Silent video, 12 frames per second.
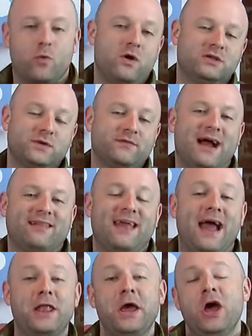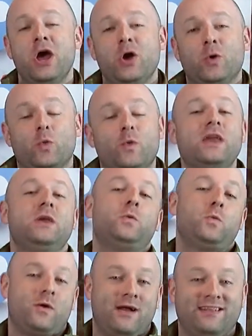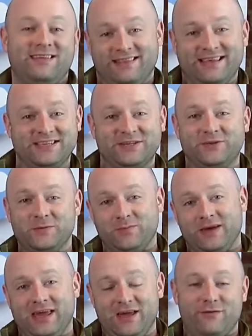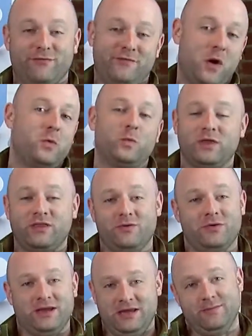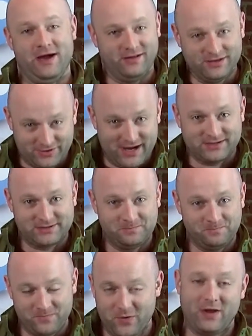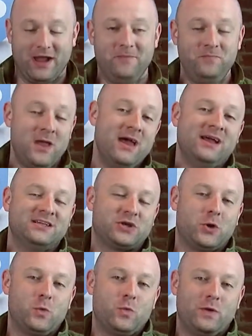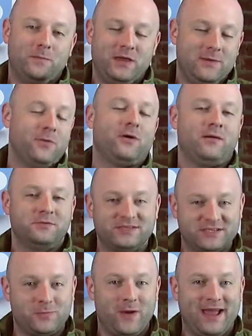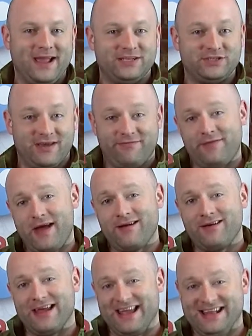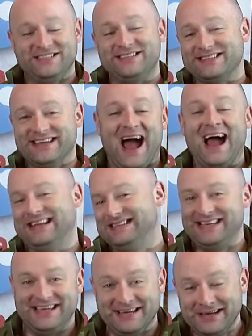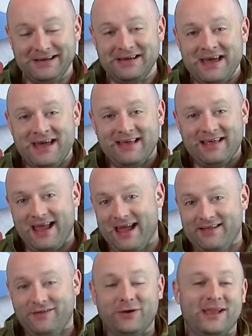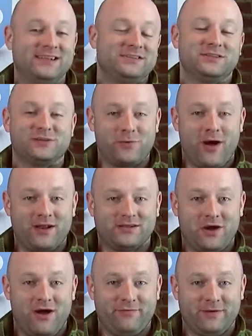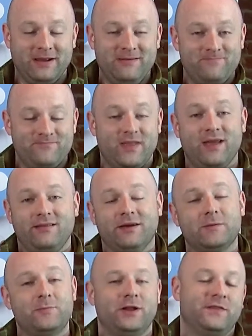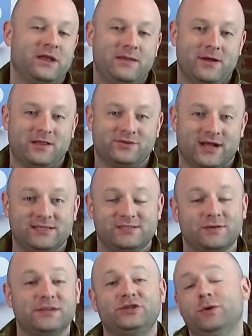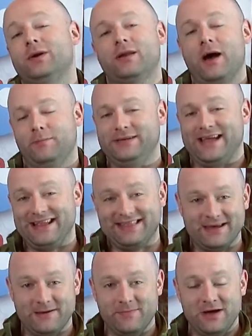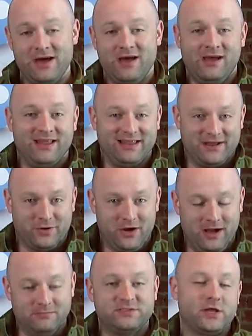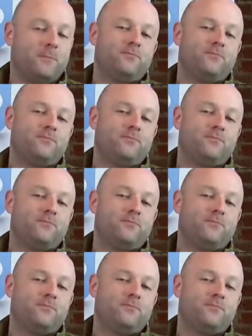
once we've got that, we want this to be vote with your email address, okay? So when people come to this page, if they are into the idea and they're into this product offering, then they're gonna put in their email address so that you can update them later on. So